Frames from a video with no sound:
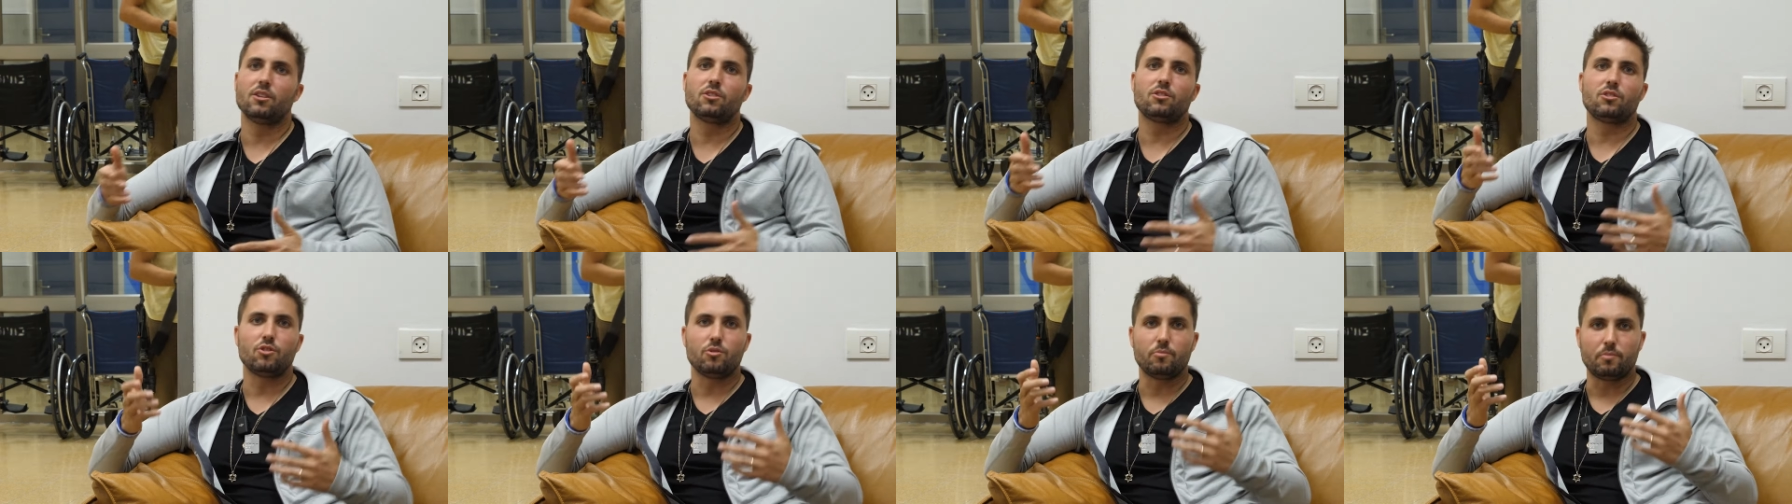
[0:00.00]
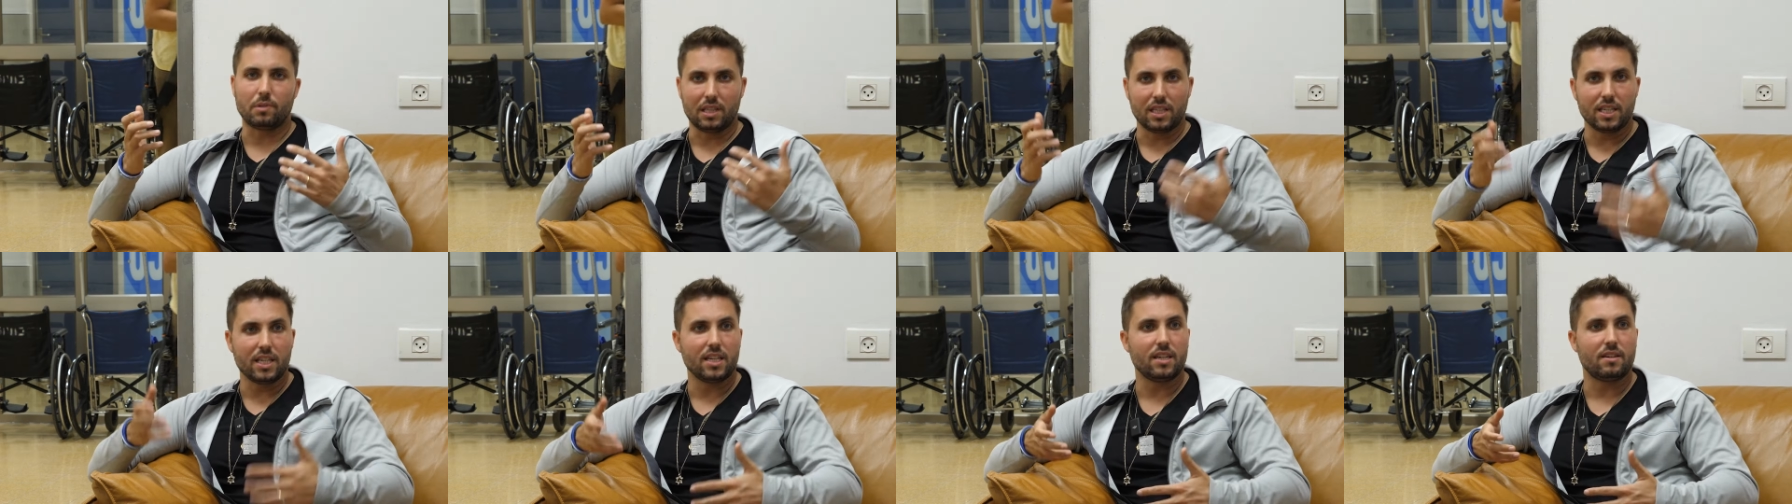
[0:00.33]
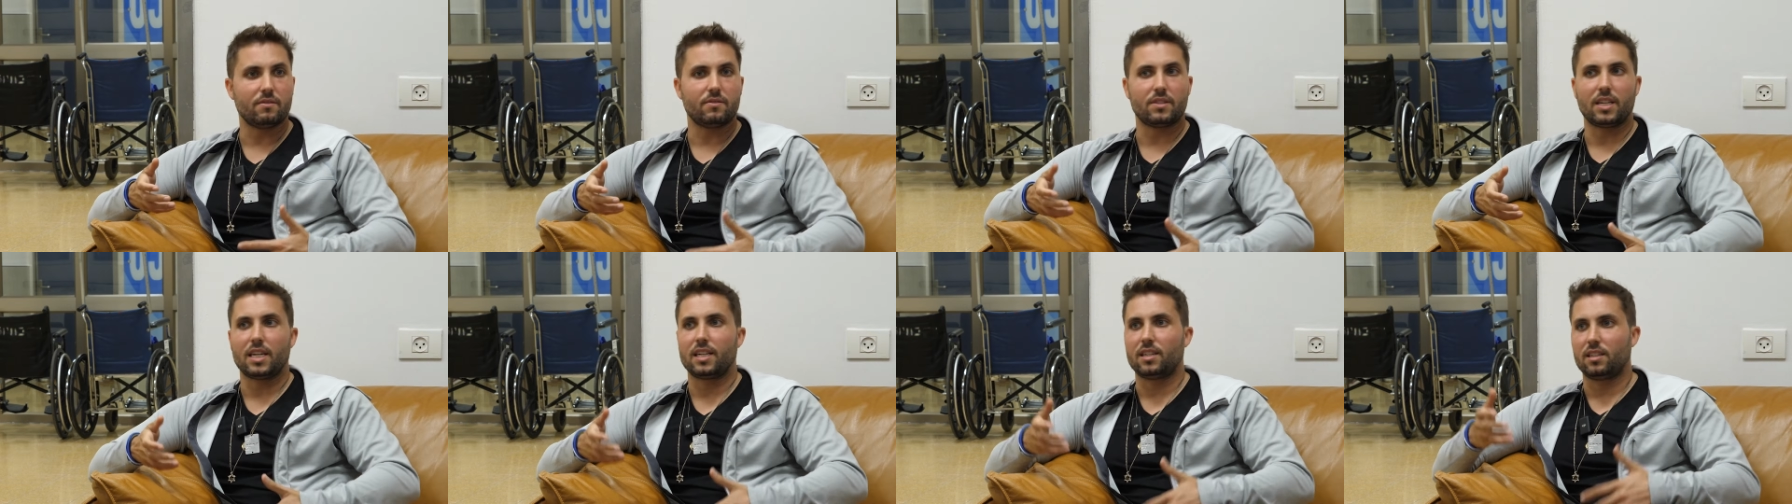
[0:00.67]
and you
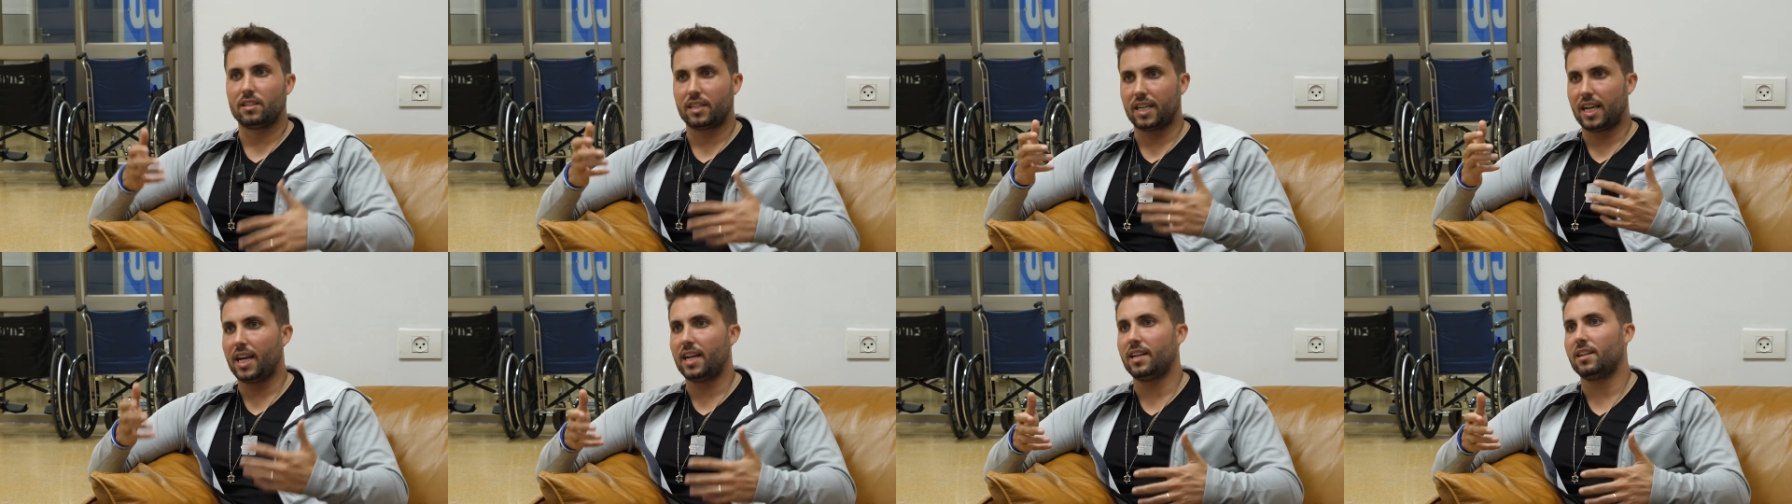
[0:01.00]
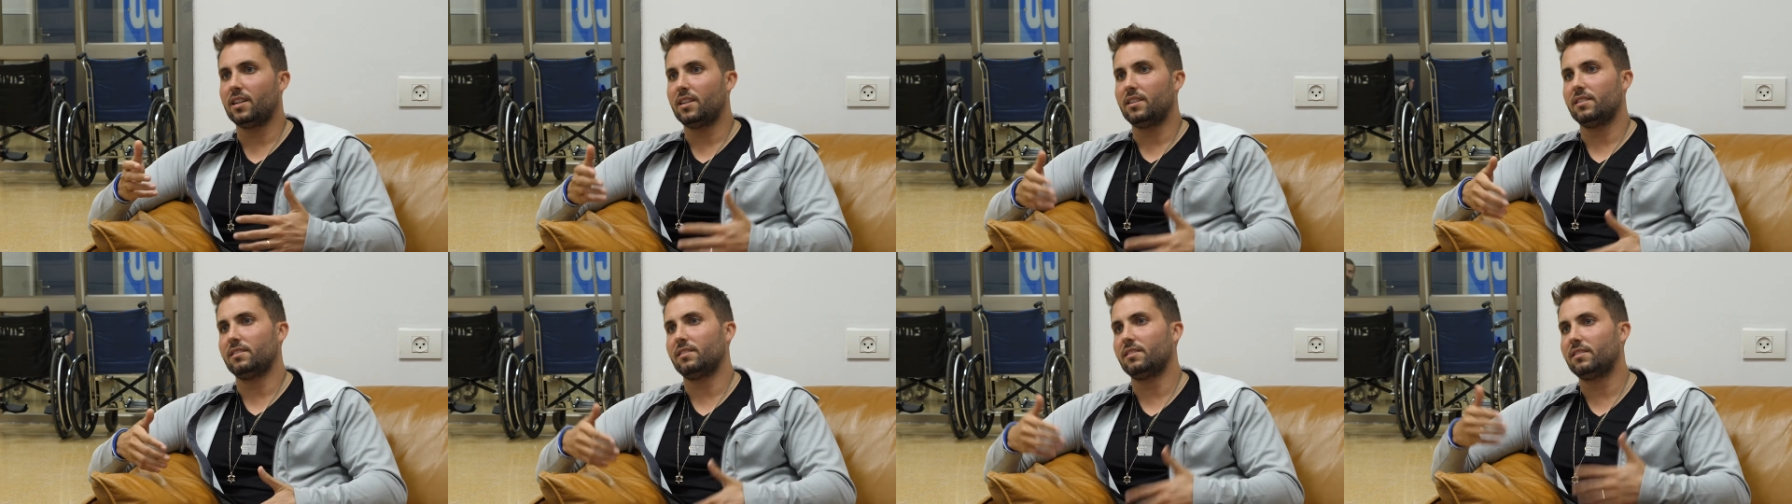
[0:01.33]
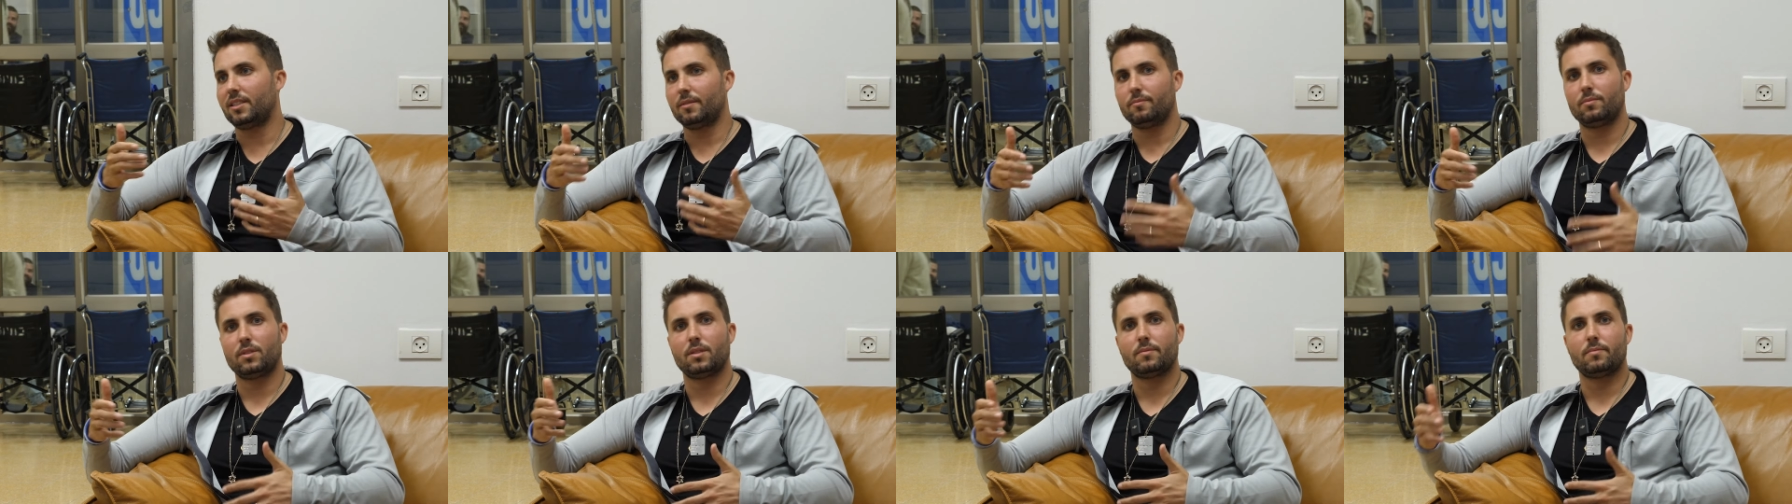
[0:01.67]
believe that Al Qaeda is a
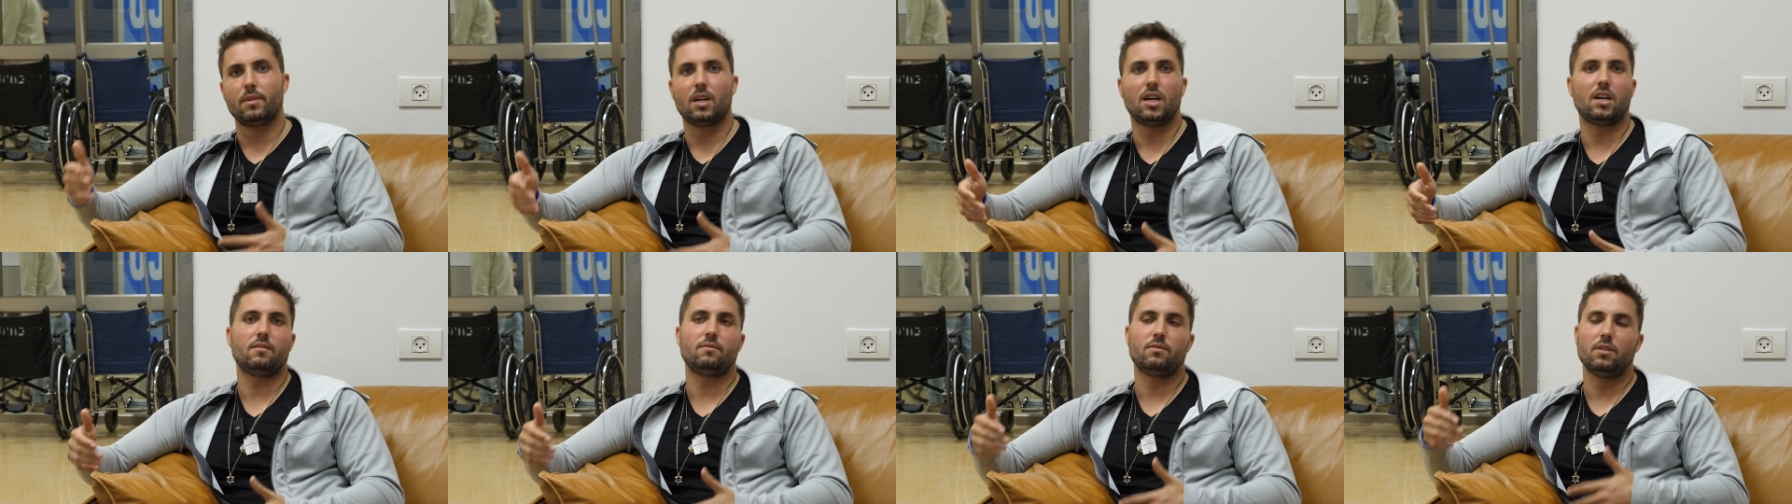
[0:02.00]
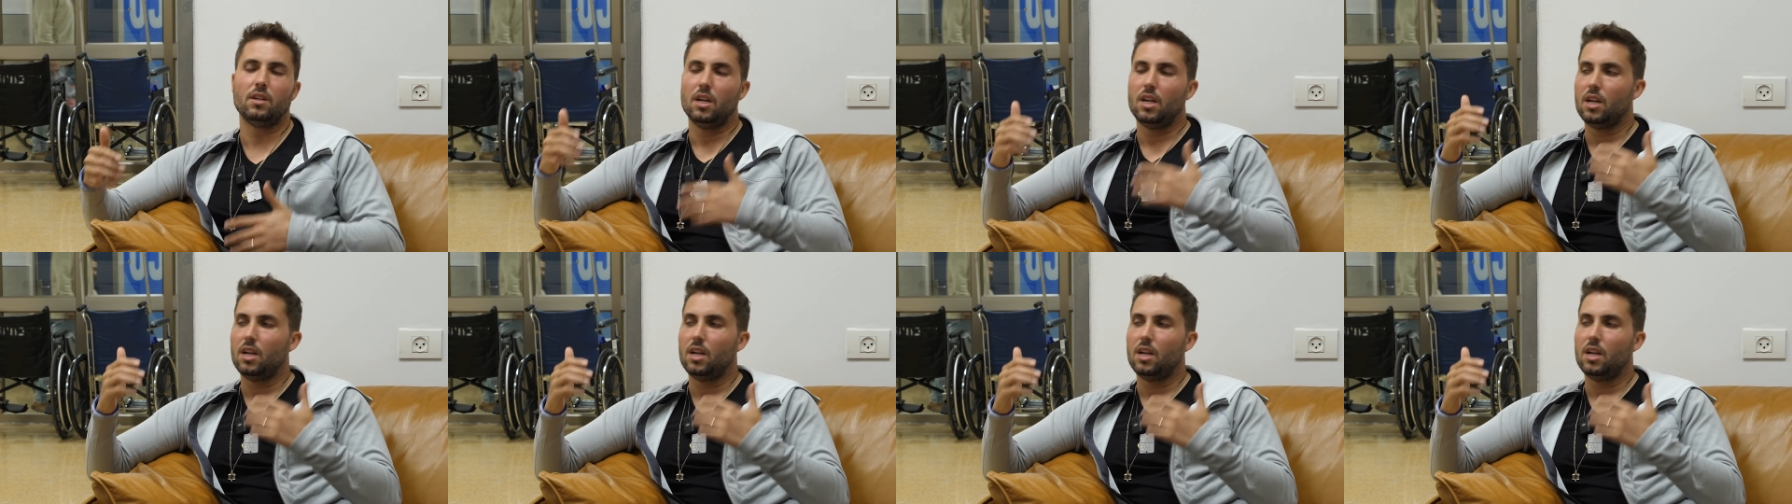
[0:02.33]
symptom of